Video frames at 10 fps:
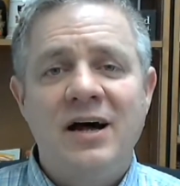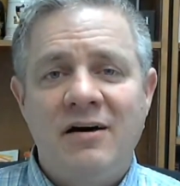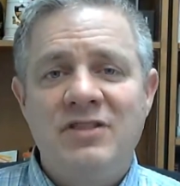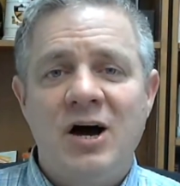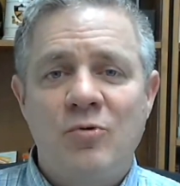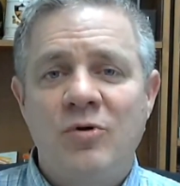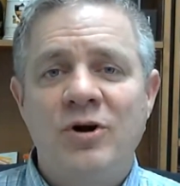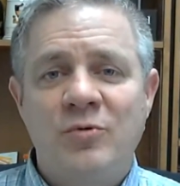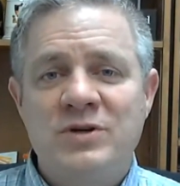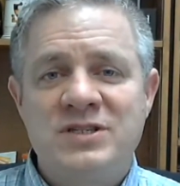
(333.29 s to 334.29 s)
of that
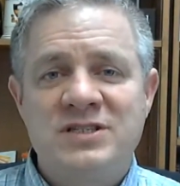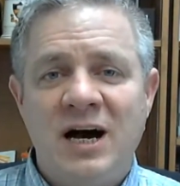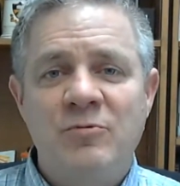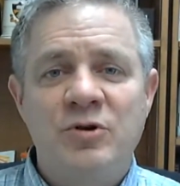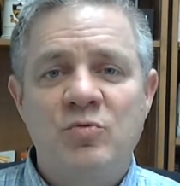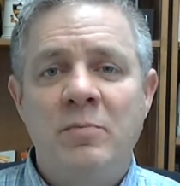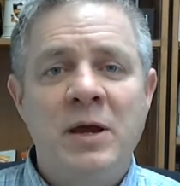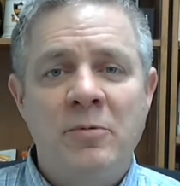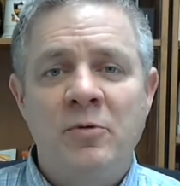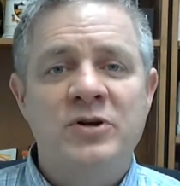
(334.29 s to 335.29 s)
work was done with what
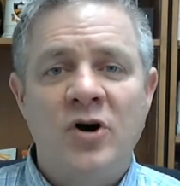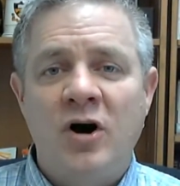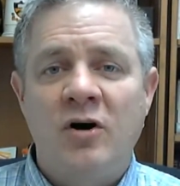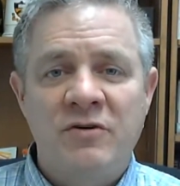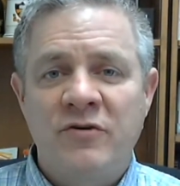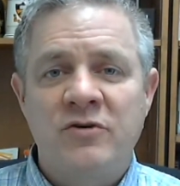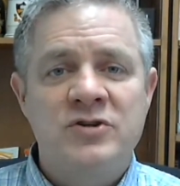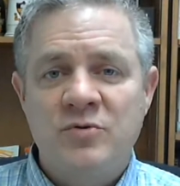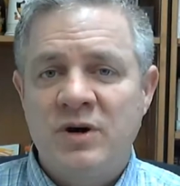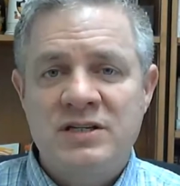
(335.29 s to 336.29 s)
people would call refer
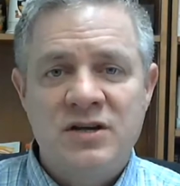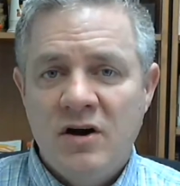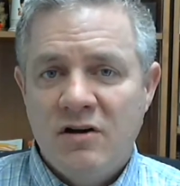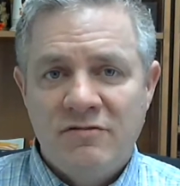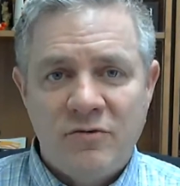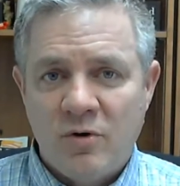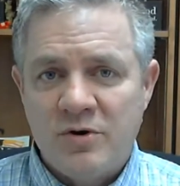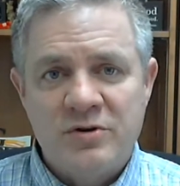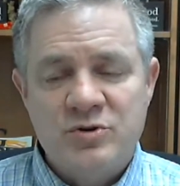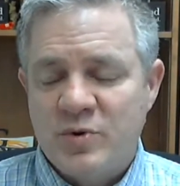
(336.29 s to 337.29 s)
to as
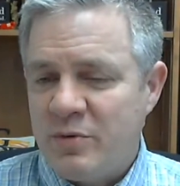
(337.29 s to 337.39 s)
foreigners.